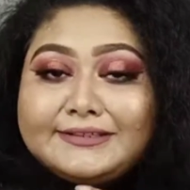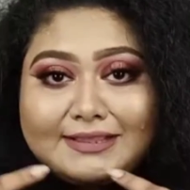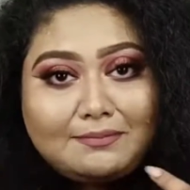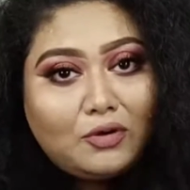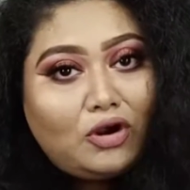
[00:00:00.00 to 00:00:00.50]

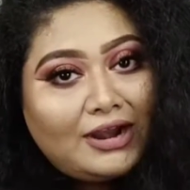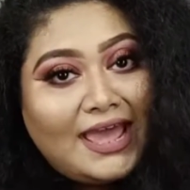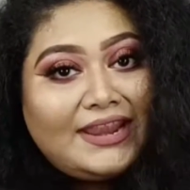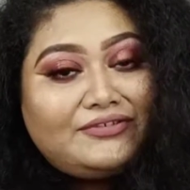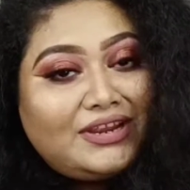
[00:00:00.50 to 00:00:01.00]
some more
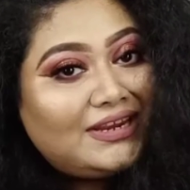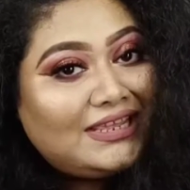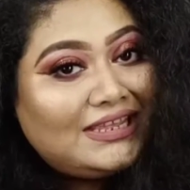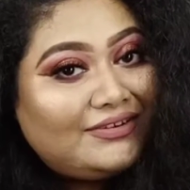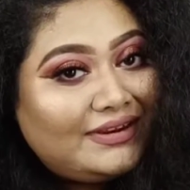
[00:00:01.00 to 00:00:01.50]

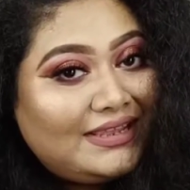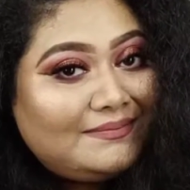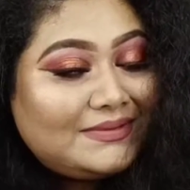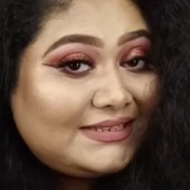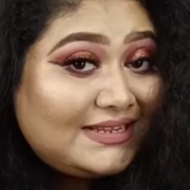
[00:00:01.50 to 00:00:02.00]
hydrating
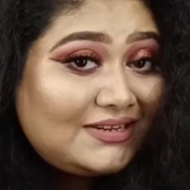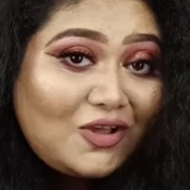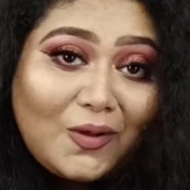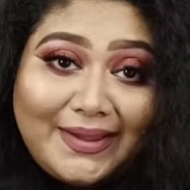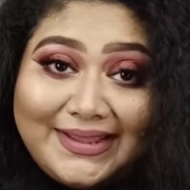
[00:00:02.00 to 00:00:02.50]
creams and
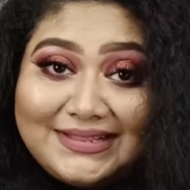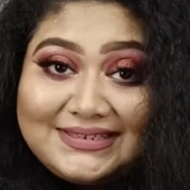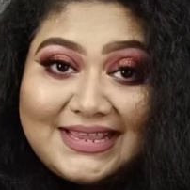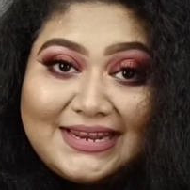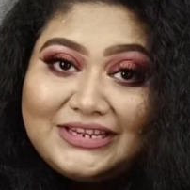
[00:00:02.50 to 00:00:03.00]

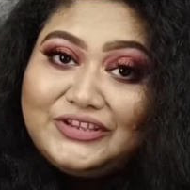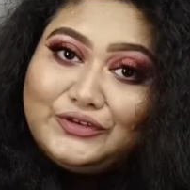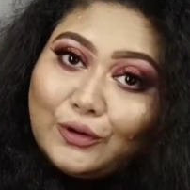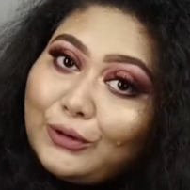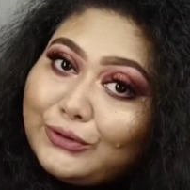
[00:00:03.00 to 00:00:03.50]
oils in
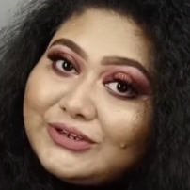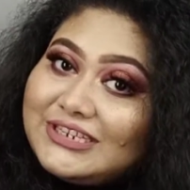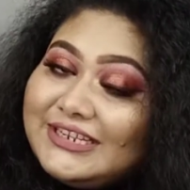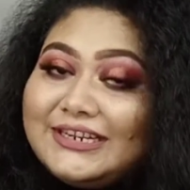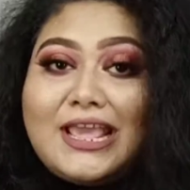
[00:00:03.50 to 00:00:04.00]
your
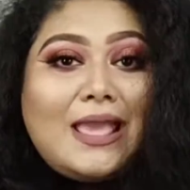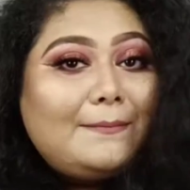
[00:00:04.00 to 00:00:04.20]
routine,